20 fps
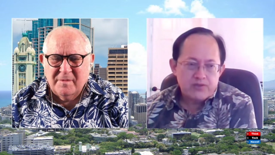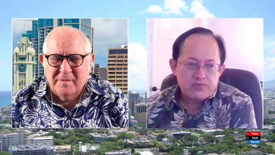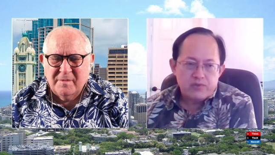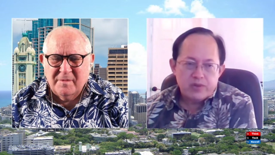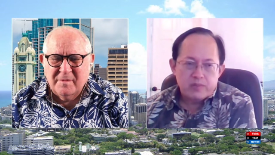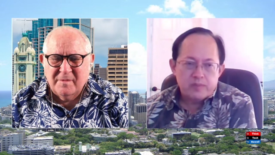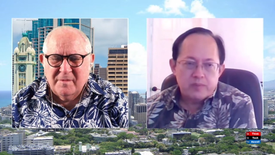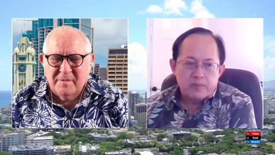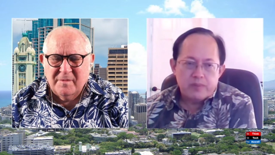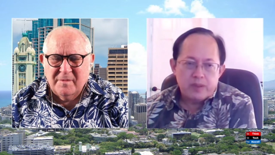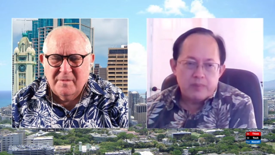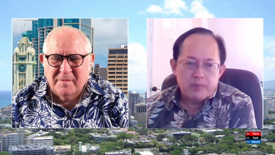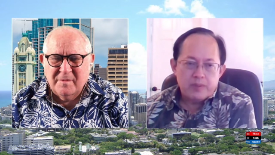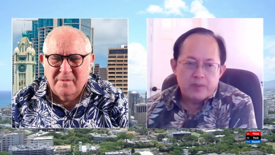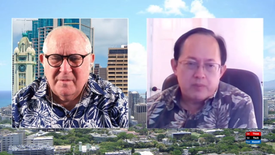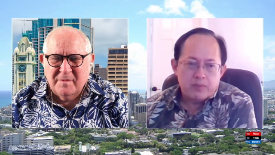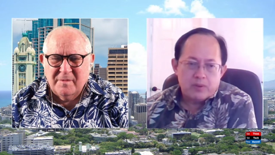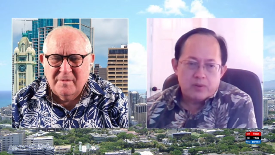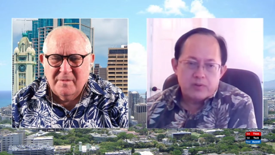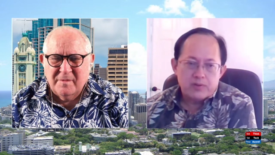Speaker 1: tax treatment may
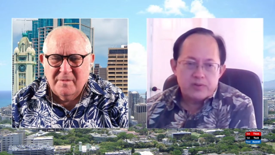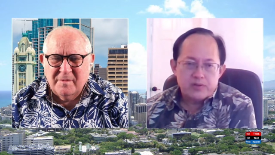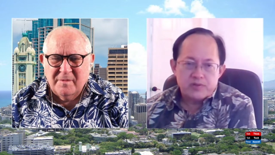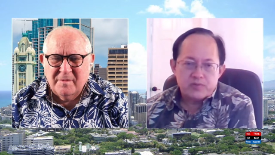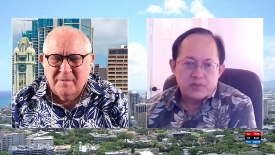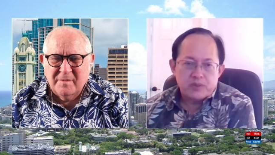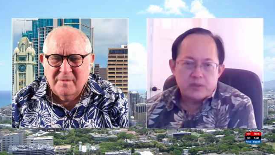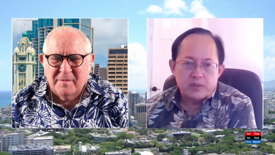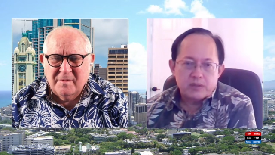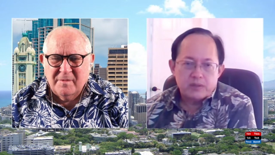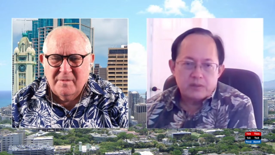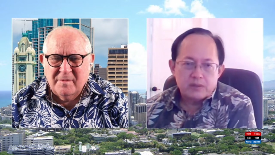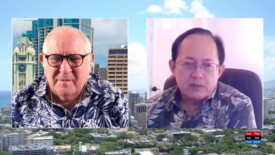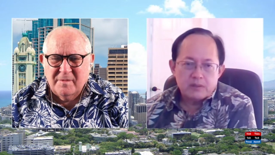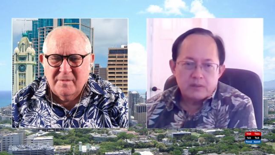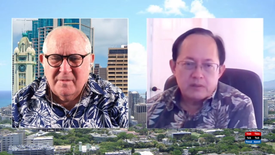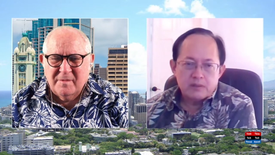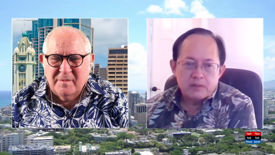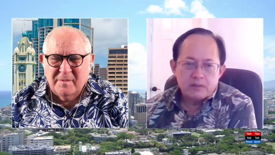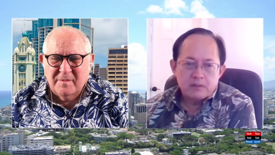be approached as well.
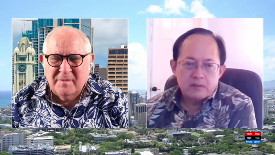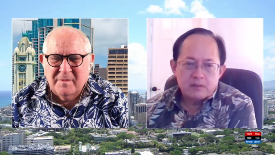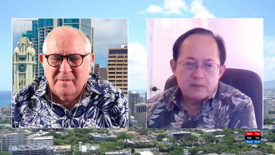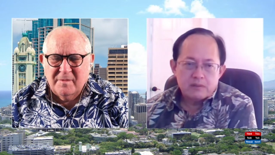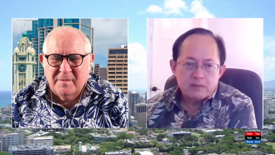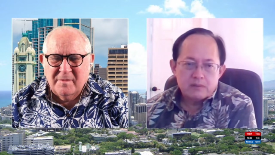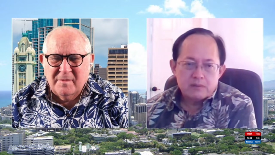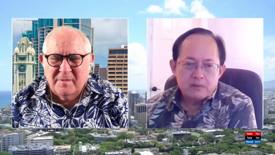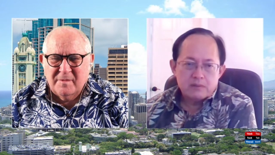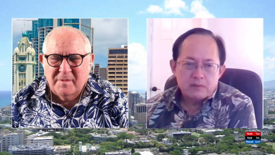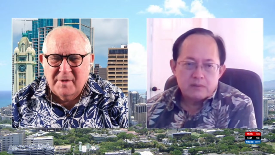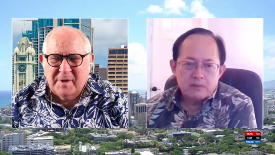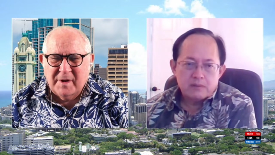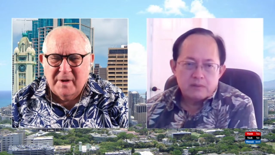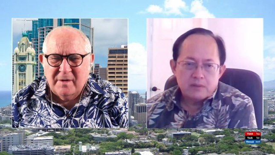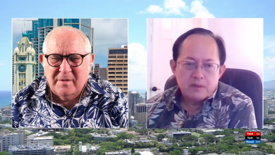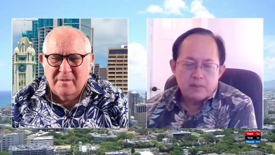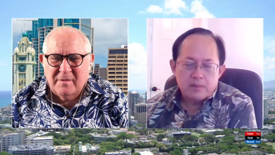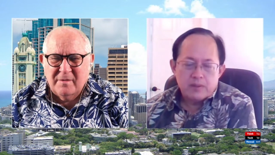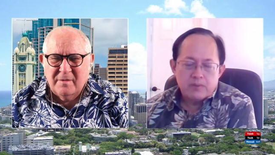
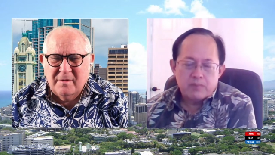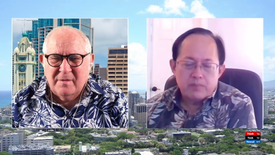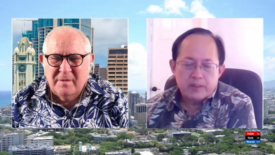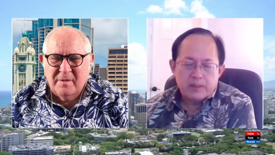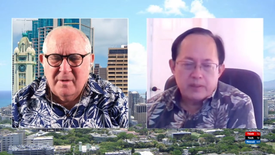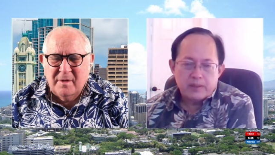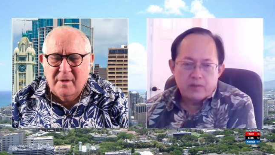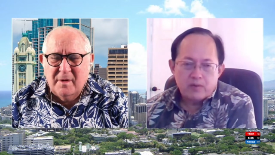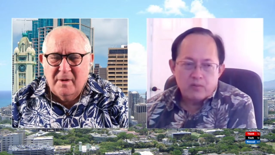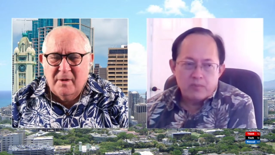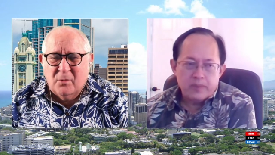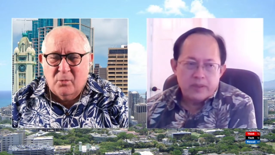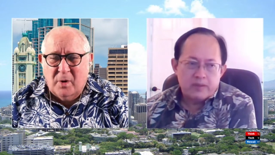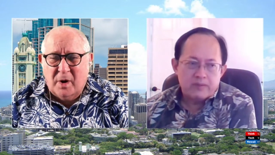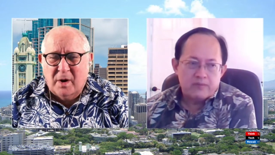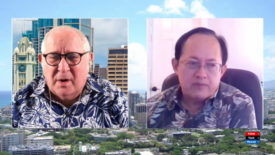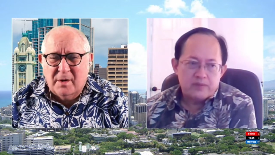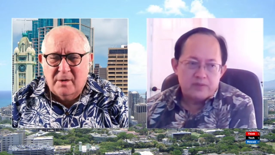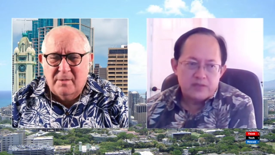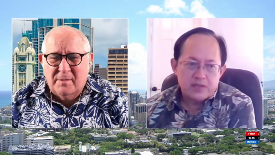Yeah, I mean, it would make, it would make
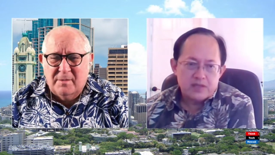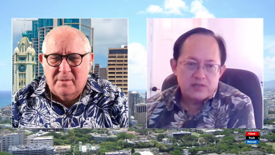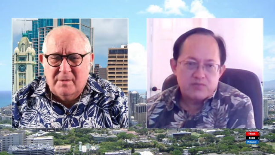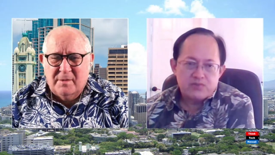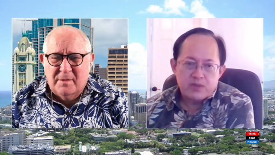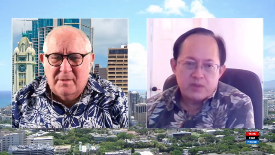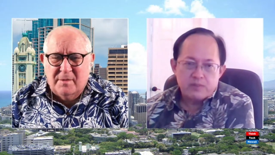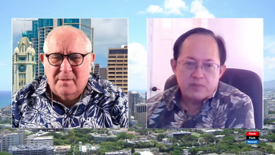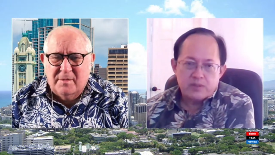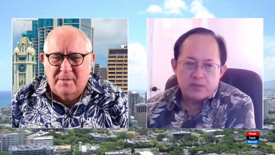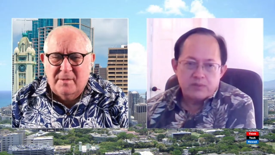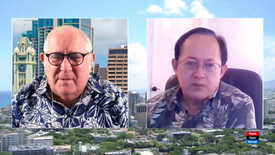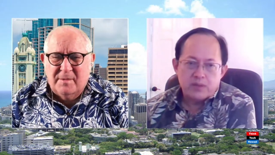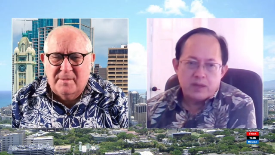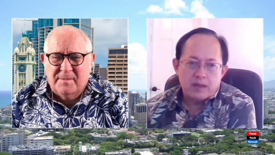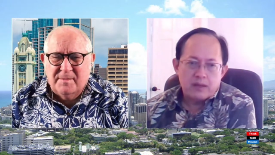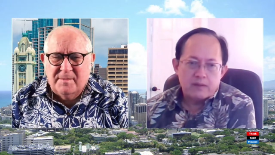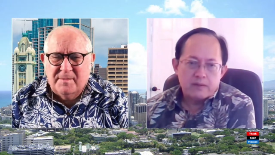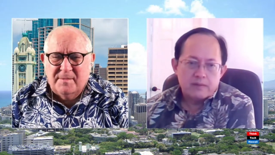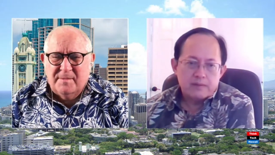well, sense for them to do.
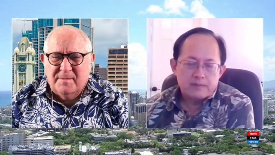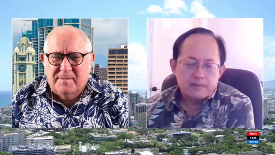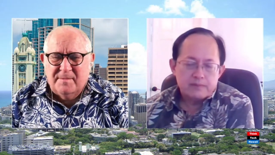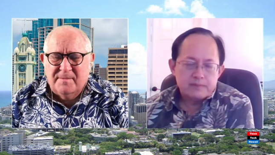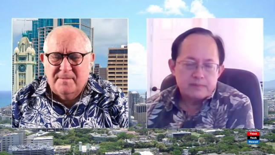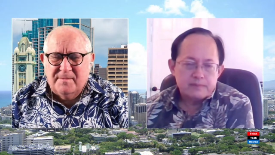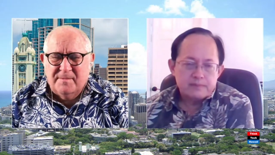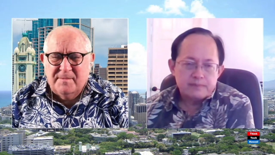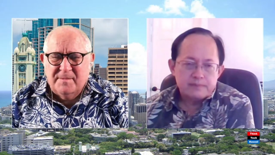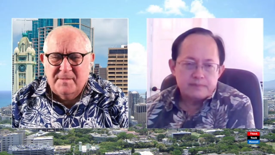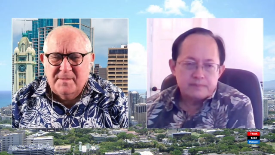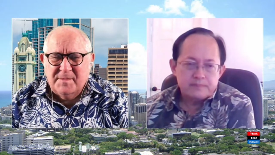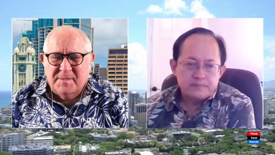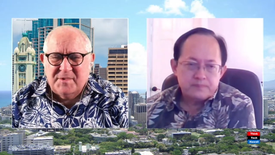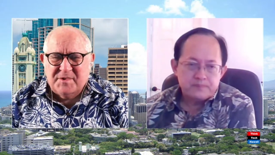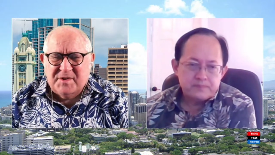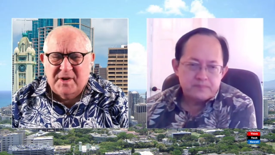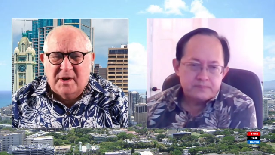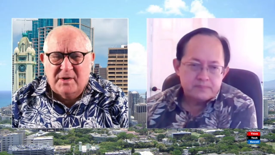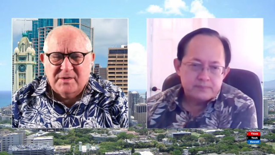That.
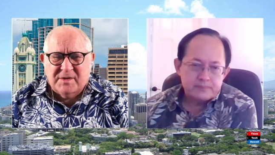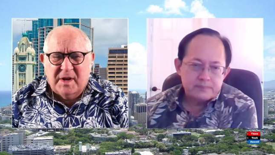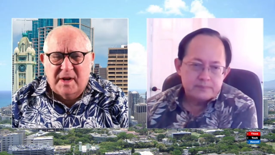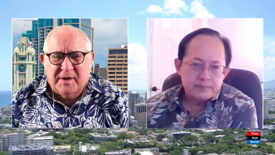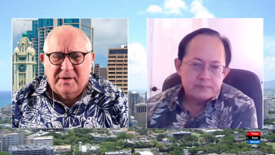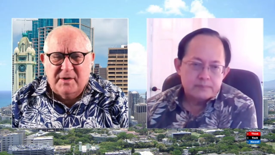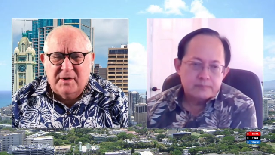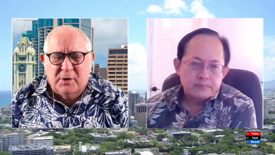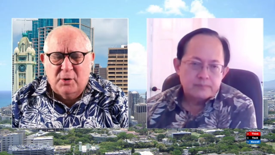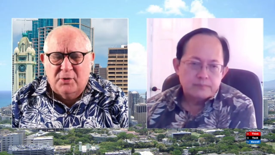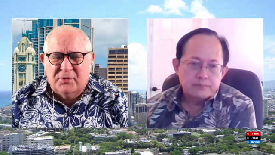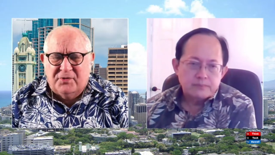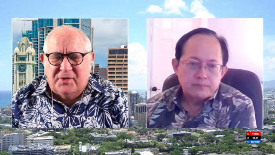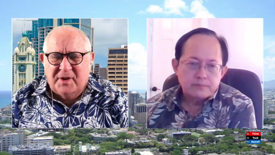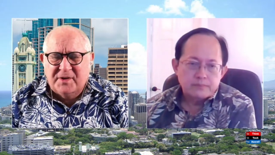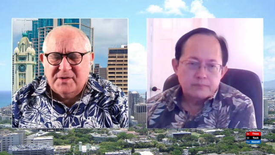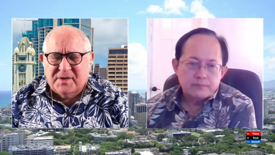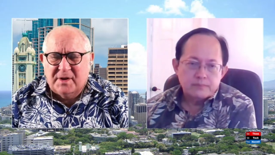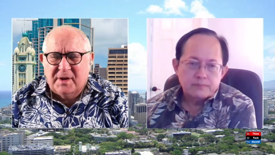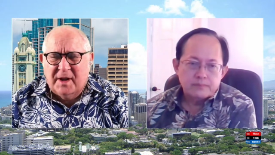
Speaker 2: Sounds like you know
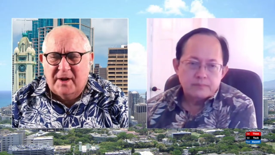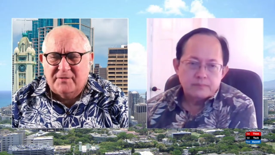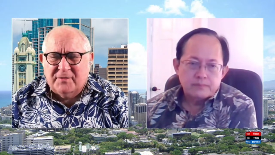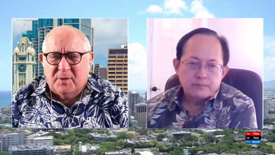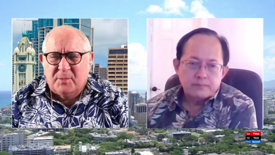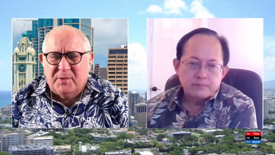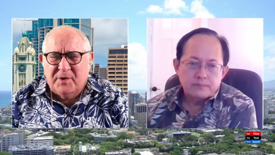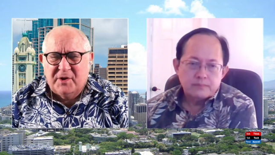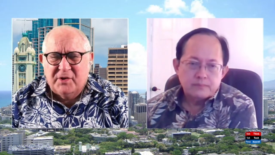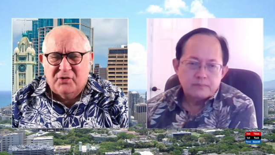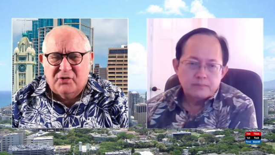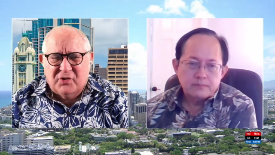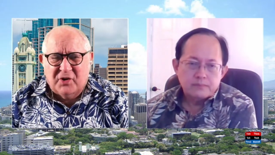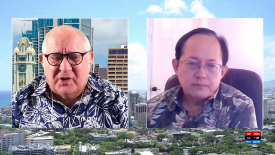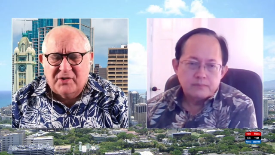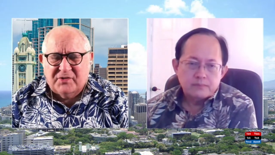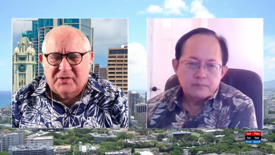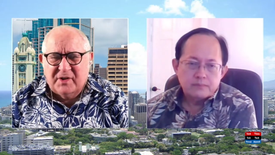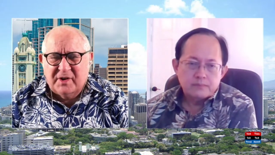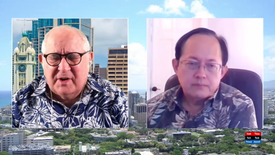things will have to be
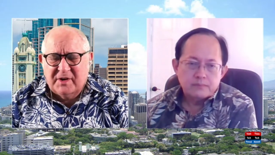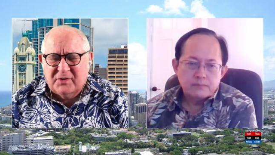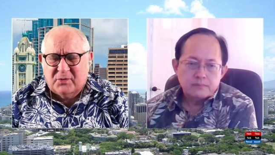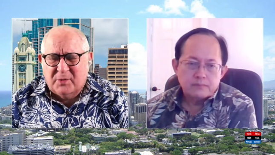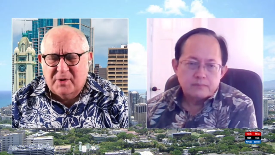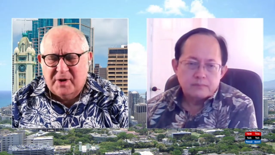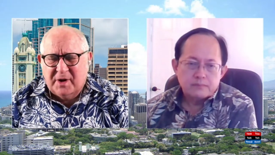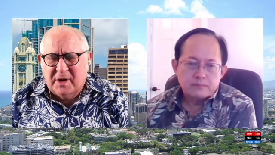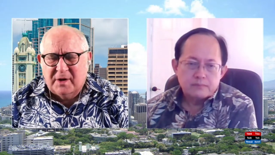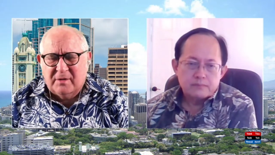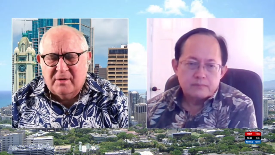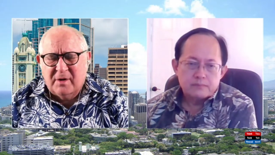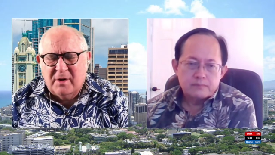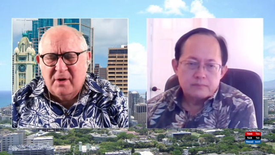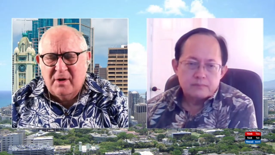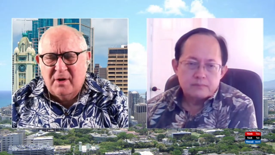adjusted as we get